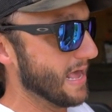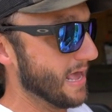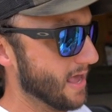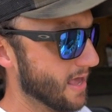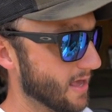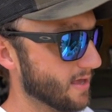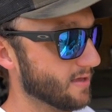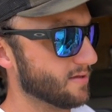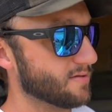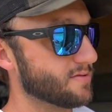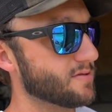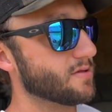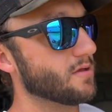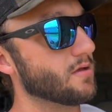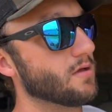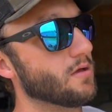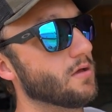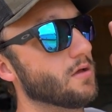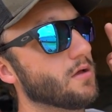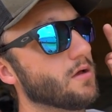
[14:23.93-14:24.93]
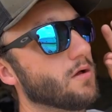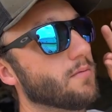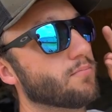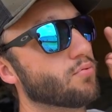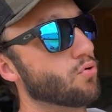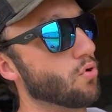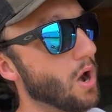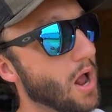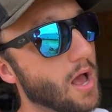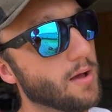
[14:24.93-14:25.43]
is
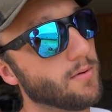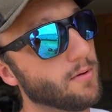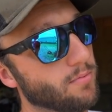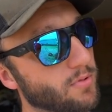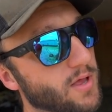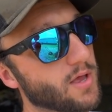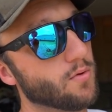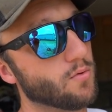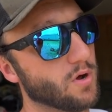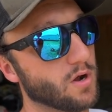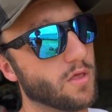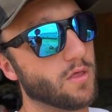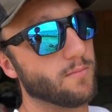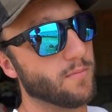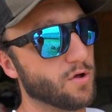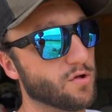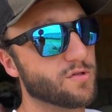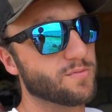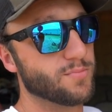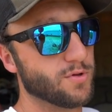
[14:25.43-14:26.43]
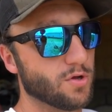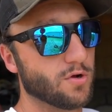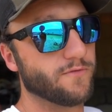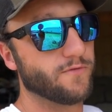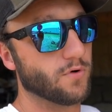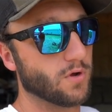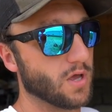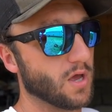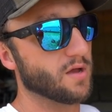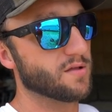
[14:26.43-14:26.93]
probably one of the most
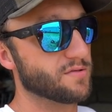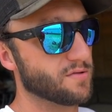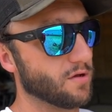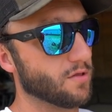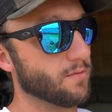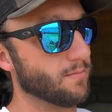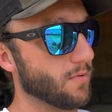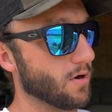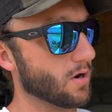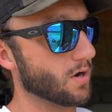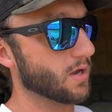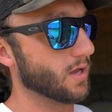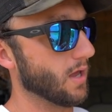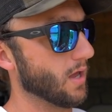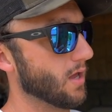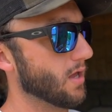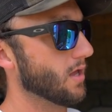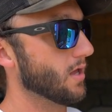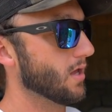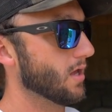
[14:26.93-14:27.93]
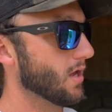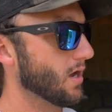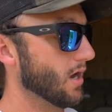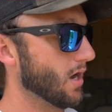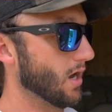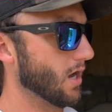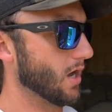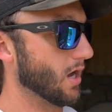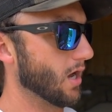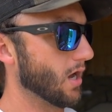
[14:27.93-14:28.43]
beautiful guns on the market,
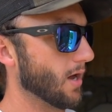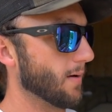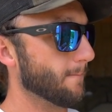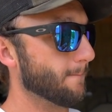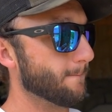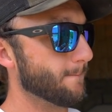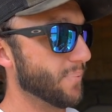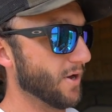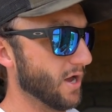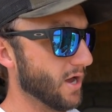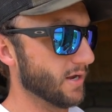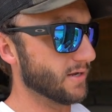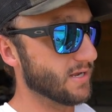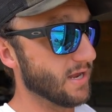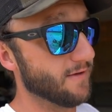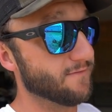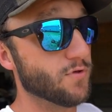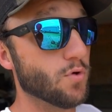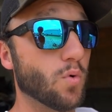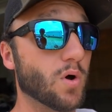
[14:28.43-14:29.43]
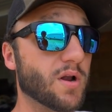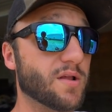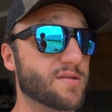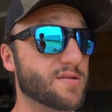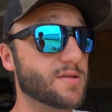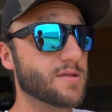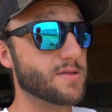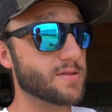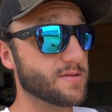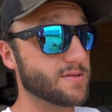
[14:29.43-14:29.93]
but if you want to
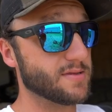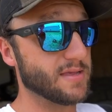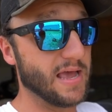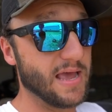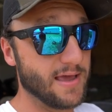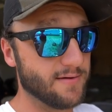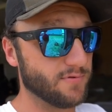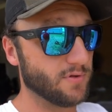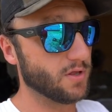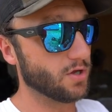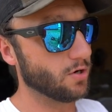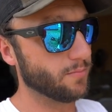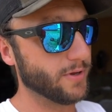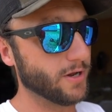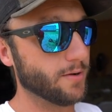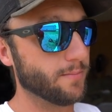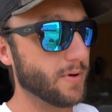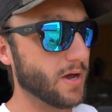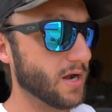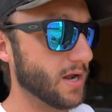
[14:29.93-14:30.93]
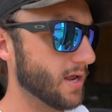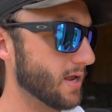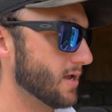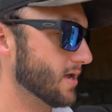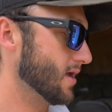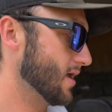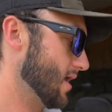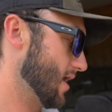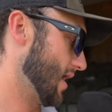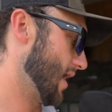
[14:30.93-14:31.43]
save a little bit of money
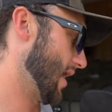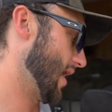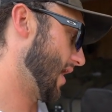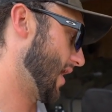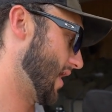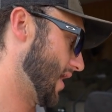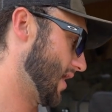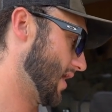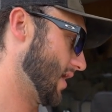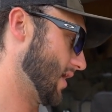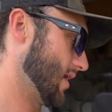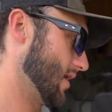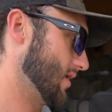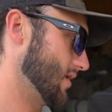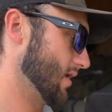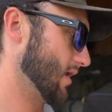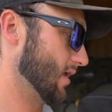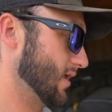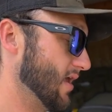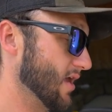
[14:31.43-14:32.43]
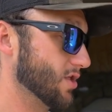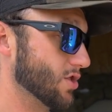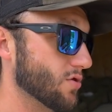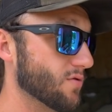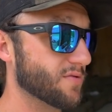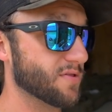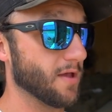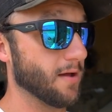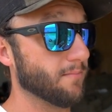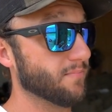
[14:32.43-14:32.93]
and get
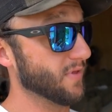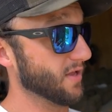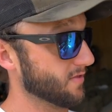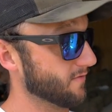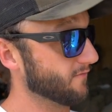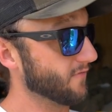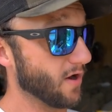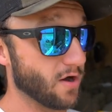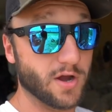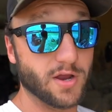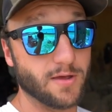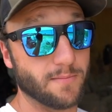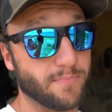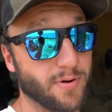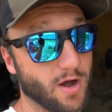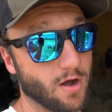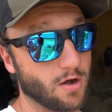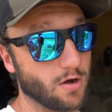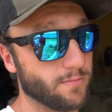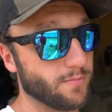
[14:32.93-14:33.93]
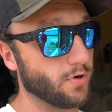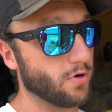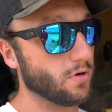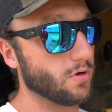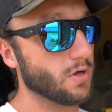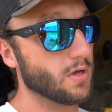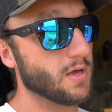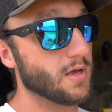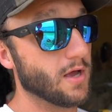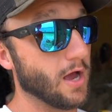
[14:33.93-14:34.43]
you something that's very
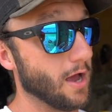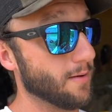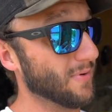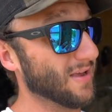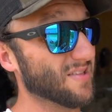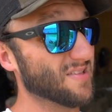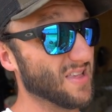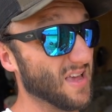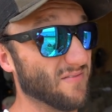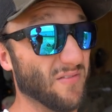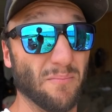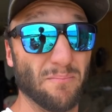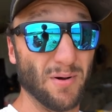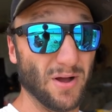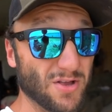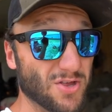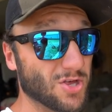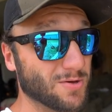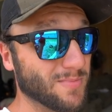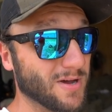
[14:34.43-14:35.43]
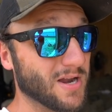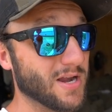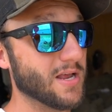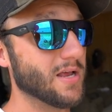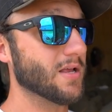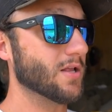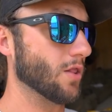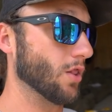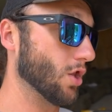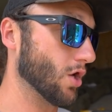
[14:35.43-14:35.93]
comparable, I mean, save a bunch of
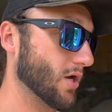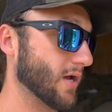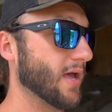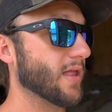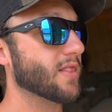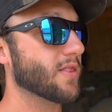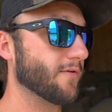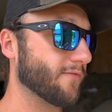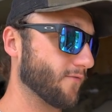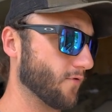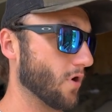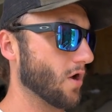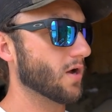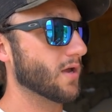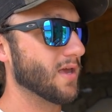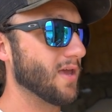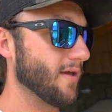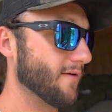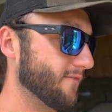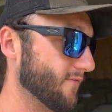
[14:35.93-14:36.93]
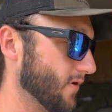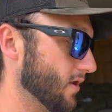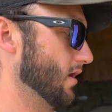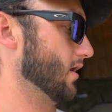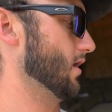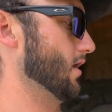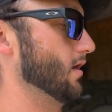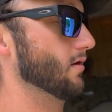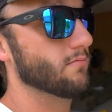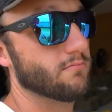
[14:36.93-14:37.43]
money, look at the Franchi
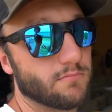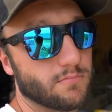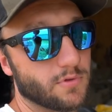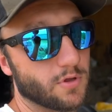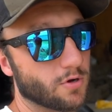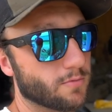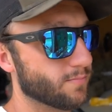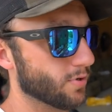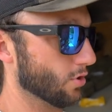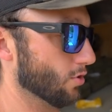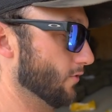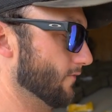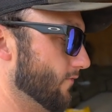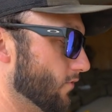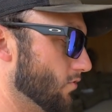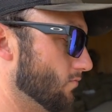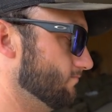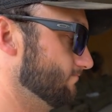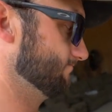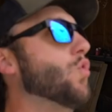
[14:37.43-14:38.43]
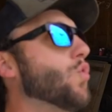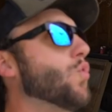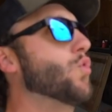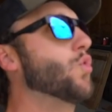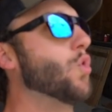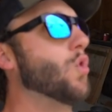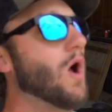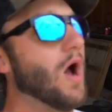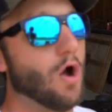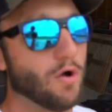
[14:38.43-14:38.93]
Affinity. They're beautiful.
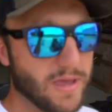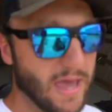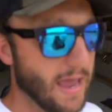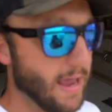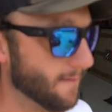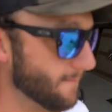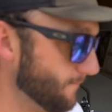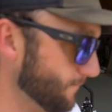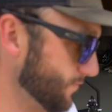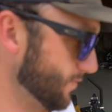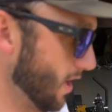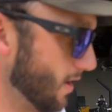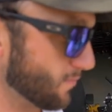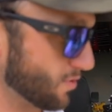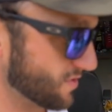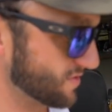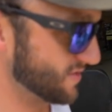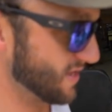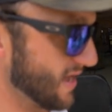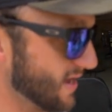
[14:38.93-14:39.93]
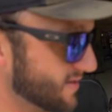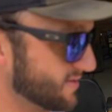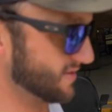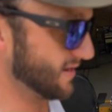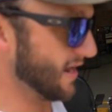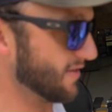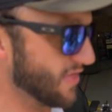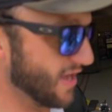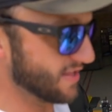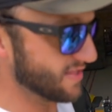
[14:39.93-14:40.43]
Whew. Okay, number 6,
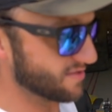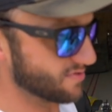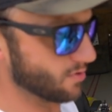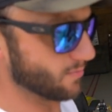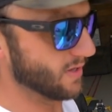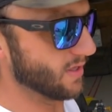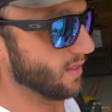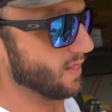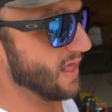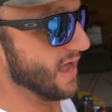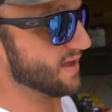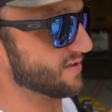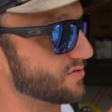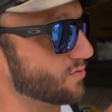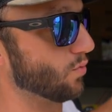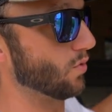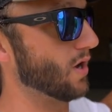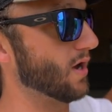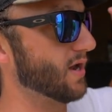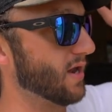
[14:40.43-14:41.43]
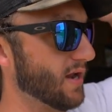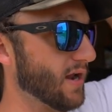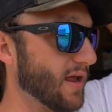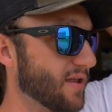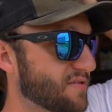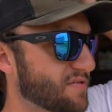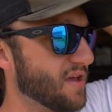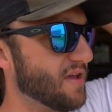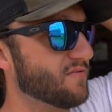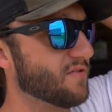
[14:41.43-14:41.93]
and I think this will be the last one, and I
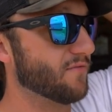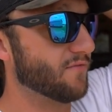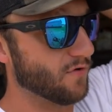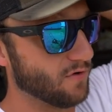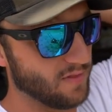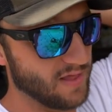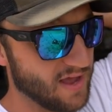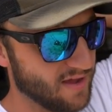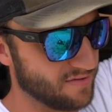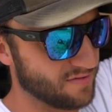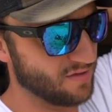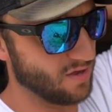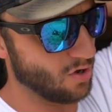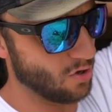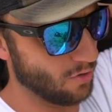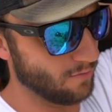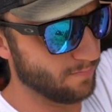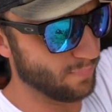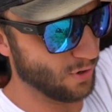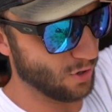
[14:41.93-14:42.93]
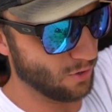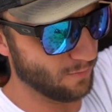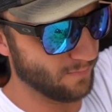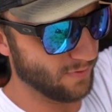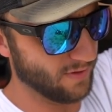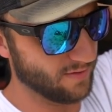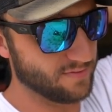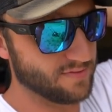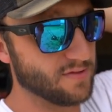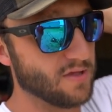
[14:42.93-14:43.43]
saved it for last on
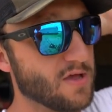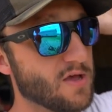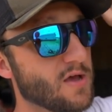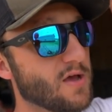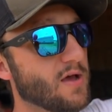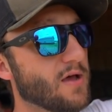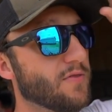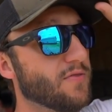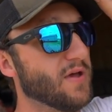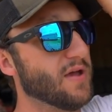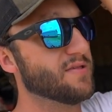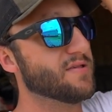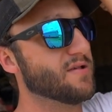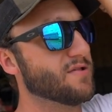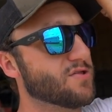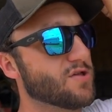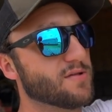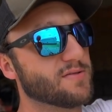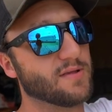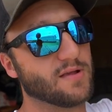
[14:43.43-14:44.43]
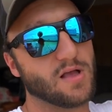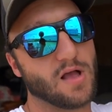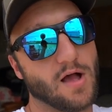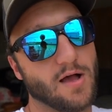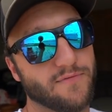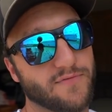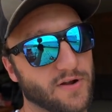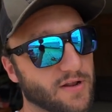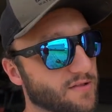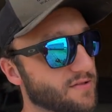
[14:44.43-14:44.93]
purpose. This is just a
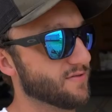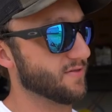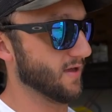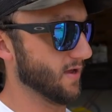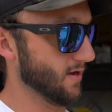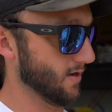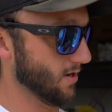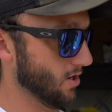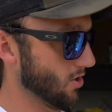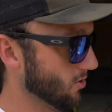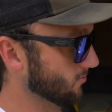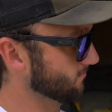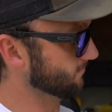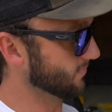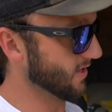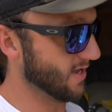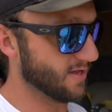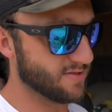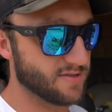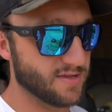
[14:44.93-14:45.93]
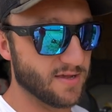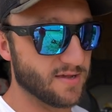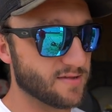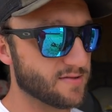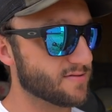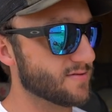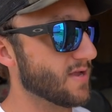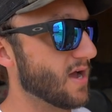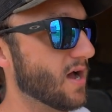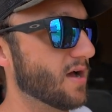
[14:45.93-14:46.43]
confidence thing, y'all. This
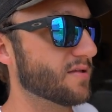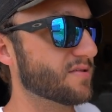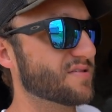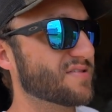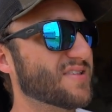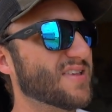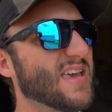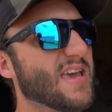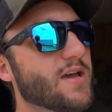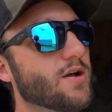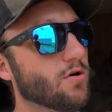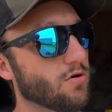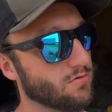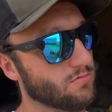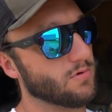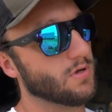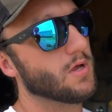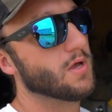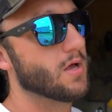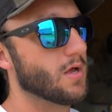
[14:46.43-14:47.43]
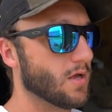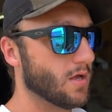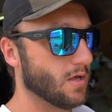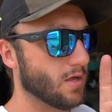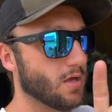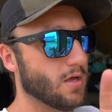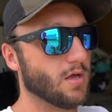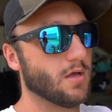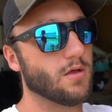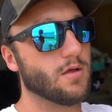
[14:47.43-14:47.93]
is not skill.
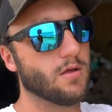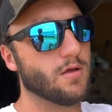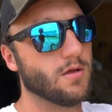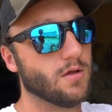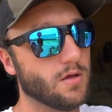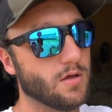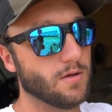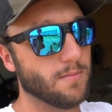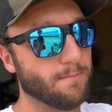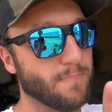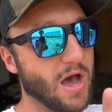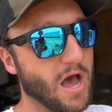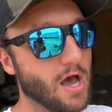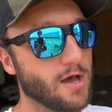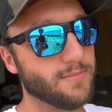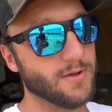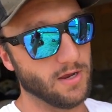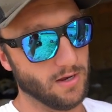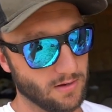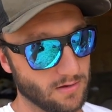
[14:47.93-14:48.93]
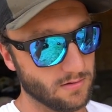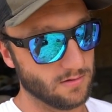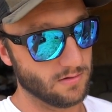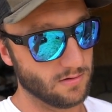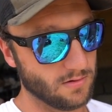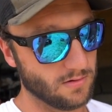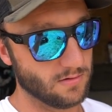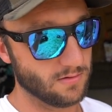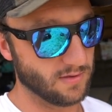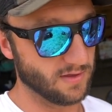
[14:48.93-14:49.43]
Bobby,
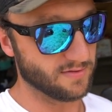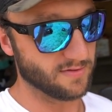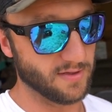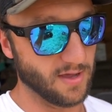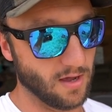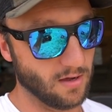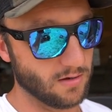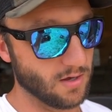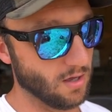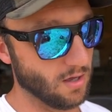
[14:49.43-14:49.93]
this is how it